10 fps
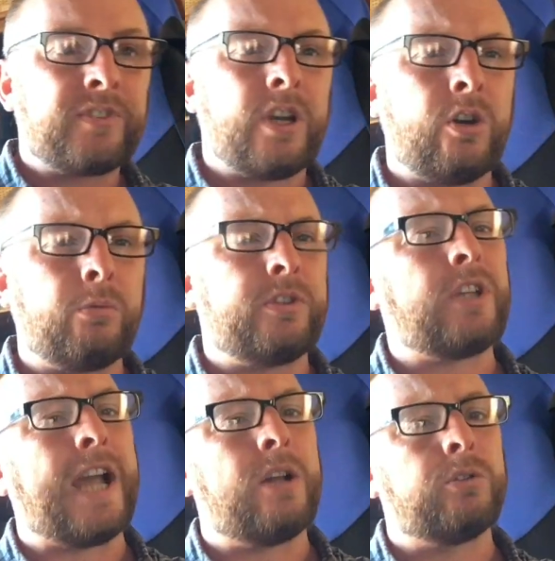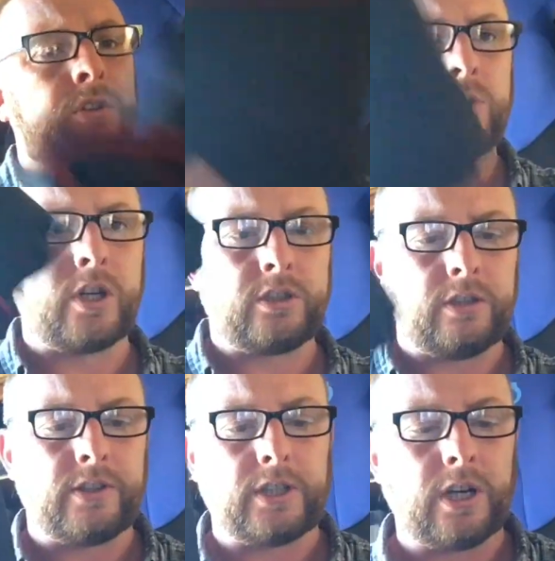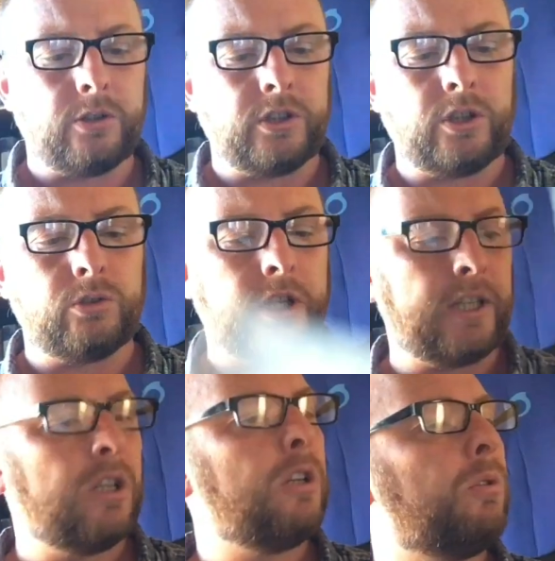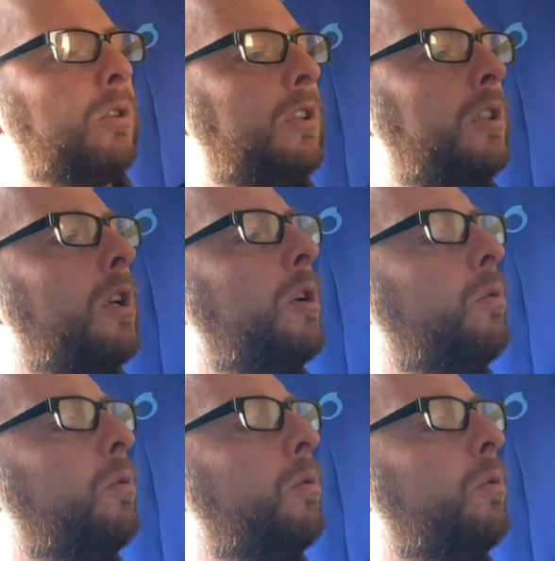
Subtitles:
Along with towels and a variety of other clothing you take. What's this?